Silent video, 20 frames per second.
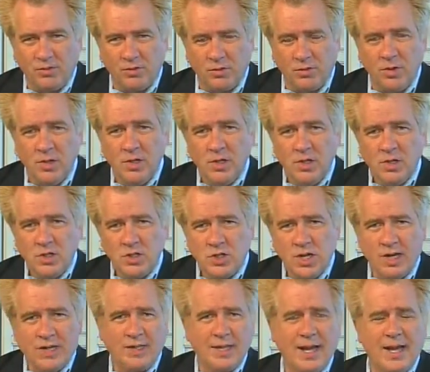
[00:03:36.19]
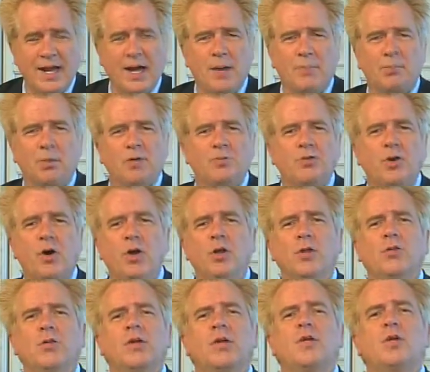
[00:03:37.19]
So check that out, plus
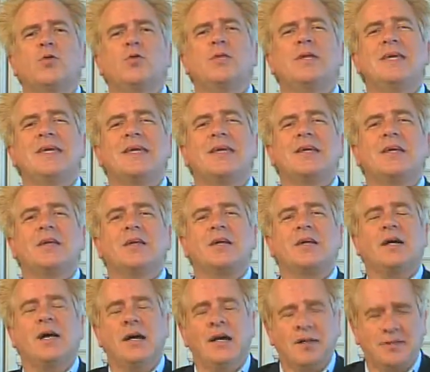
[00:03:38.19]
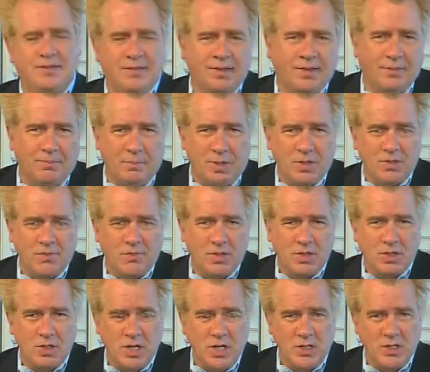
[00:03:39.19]
all the unique content. Much of
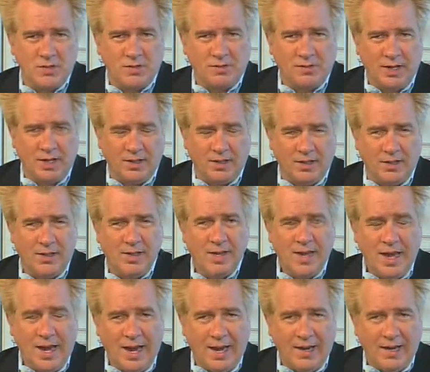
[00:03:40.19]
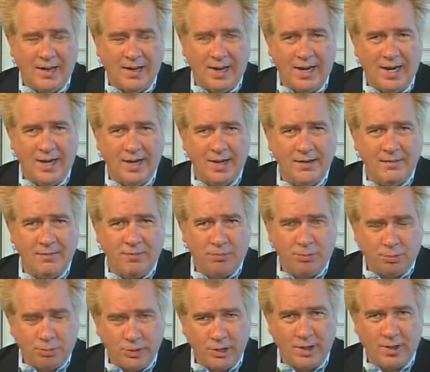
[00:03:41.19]
it changes daily at
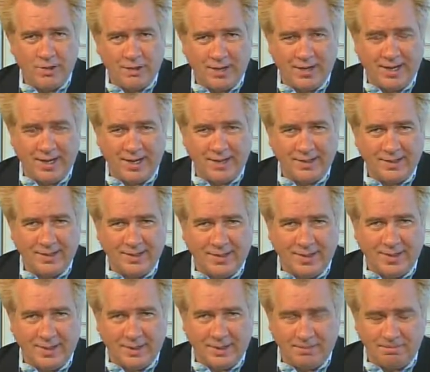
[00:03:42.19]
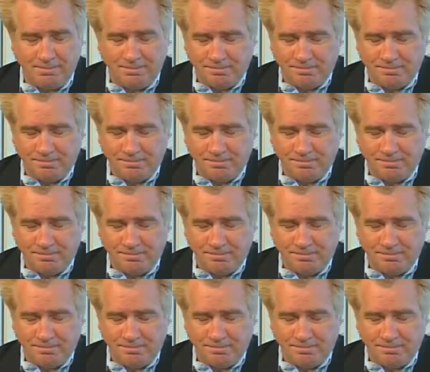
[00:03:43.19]
LivePrayer.com.